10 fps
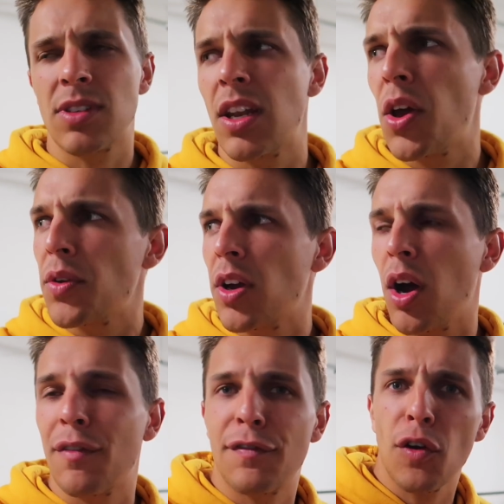was a loan
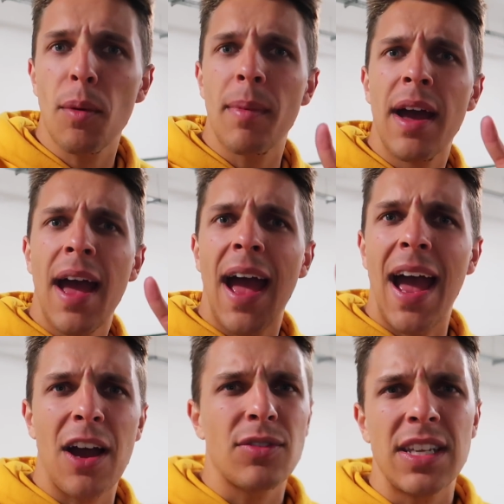car from
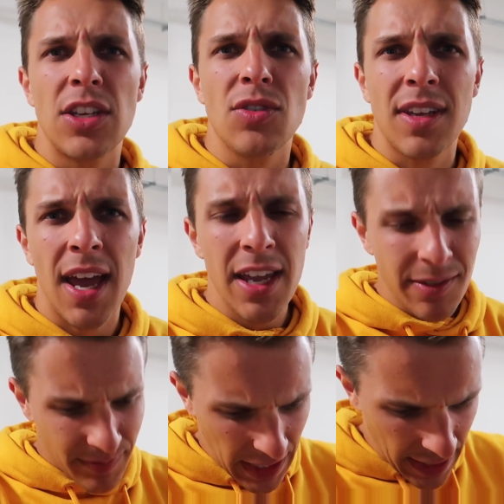Audi
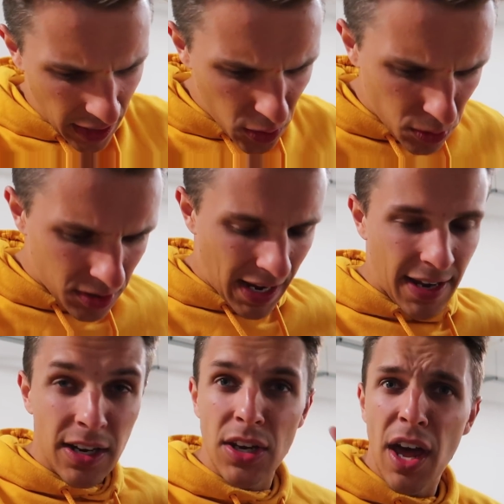UK, and I also
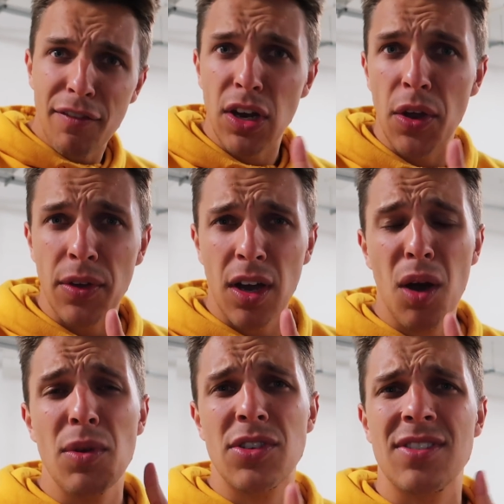had another loan
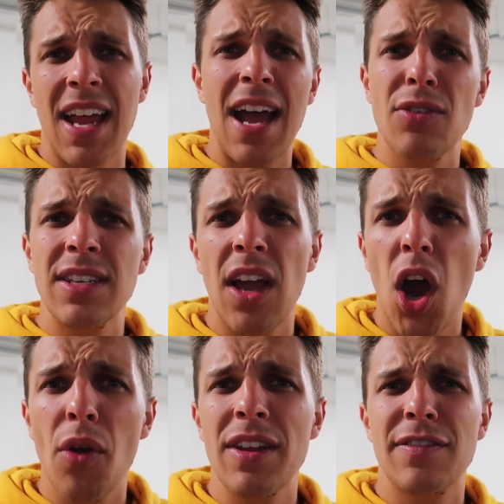car which is an Audi
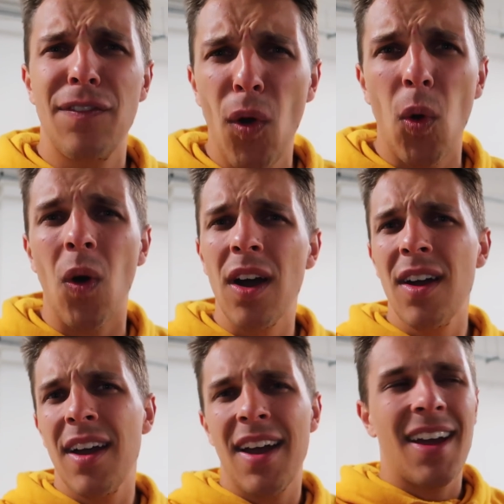
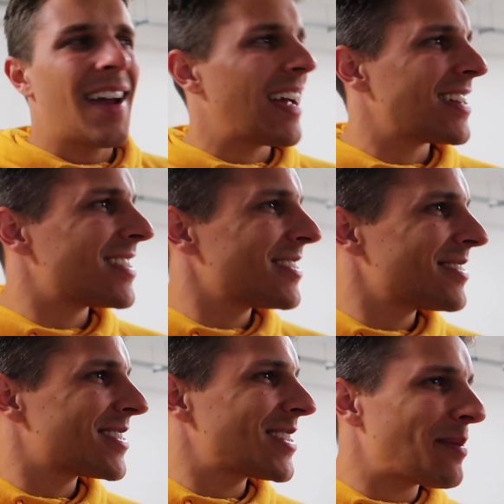RS4, and
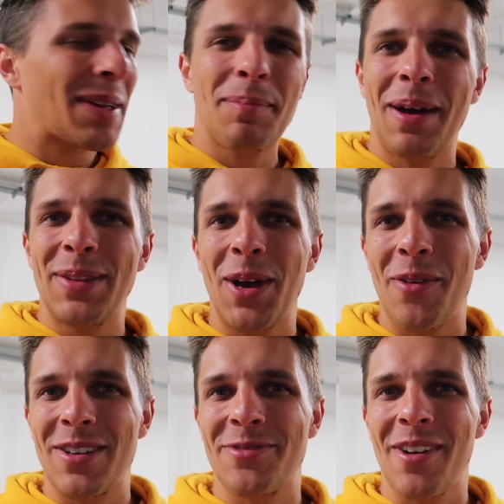something about the
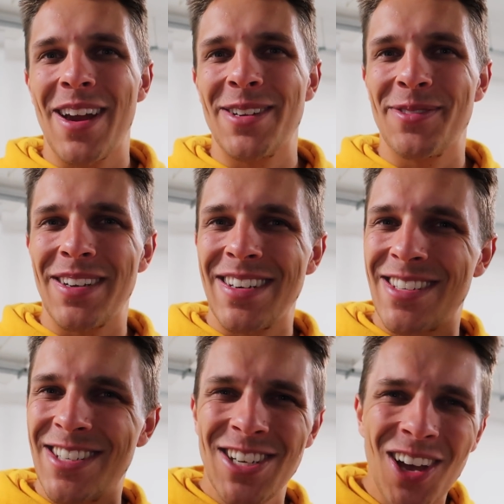RS range which is
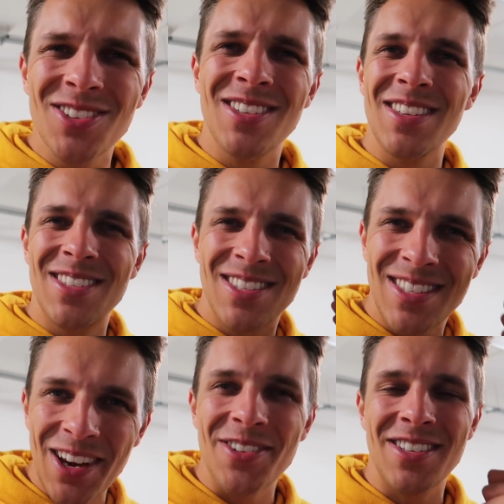just
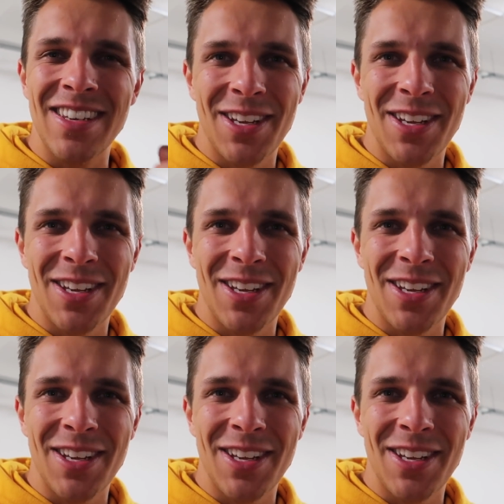seriously